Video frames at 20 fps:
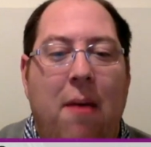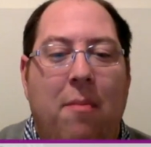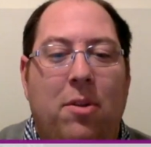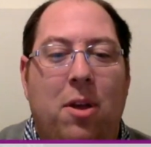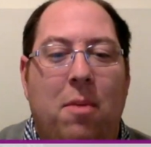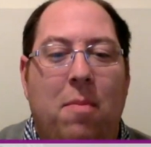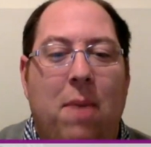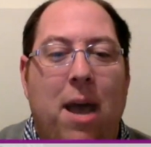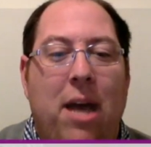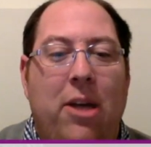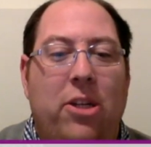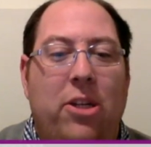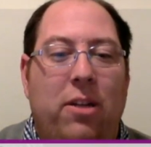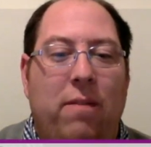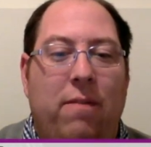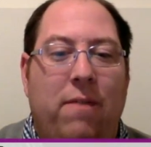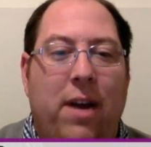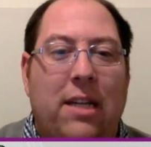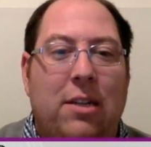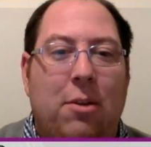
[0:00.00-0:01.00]
to imagine in
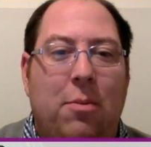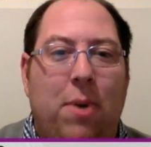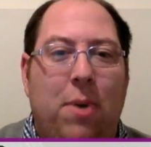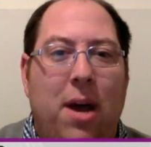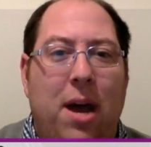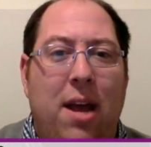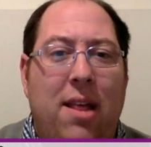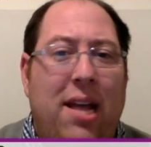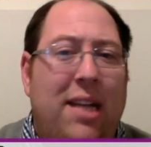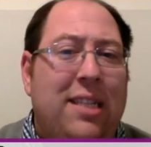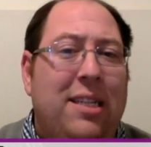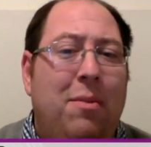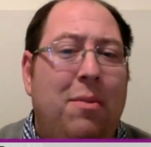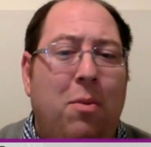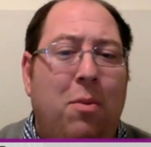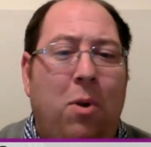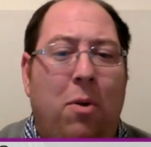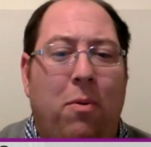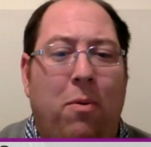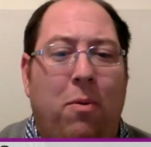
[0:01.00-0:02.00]
Phi Sigma Pi, and that's
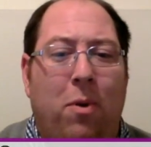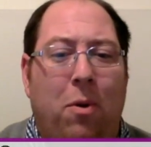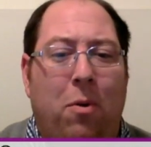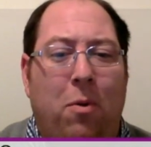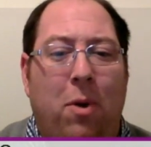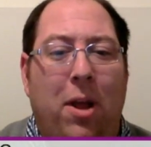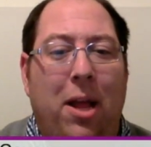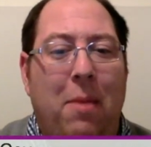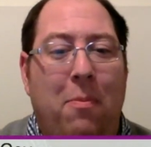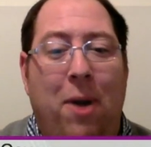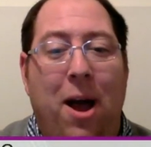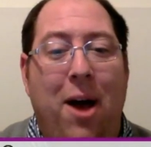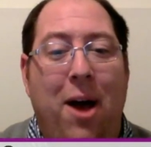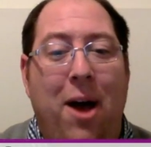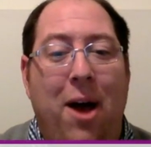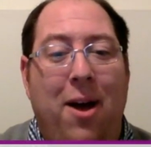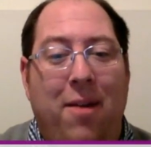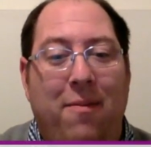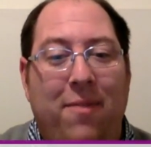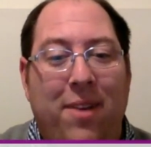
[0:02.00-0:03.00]
something we're really proud
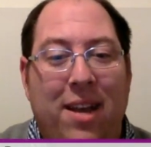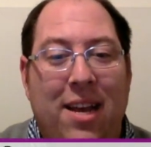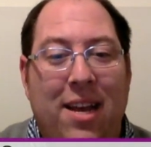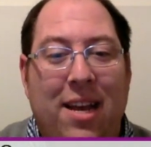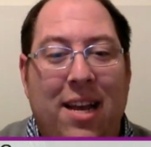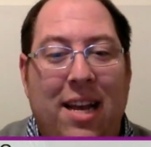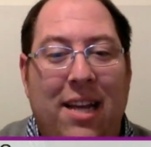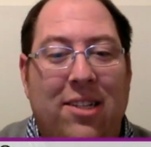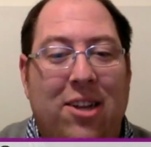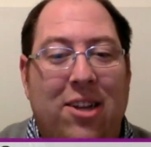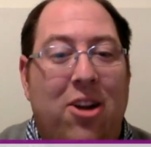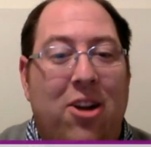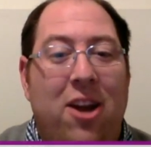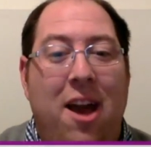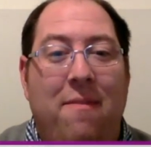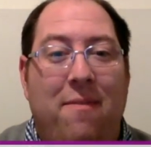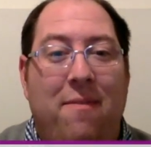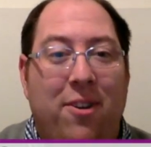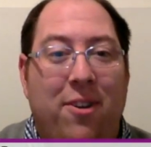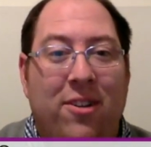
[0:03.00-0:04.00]
of, is our
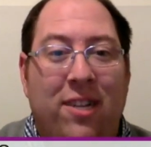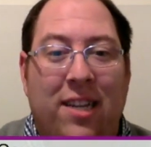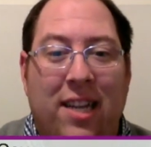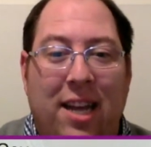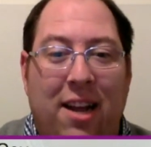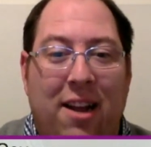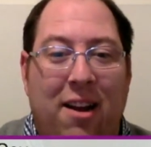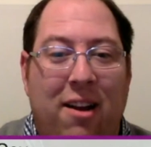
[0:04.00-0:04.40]
diversity.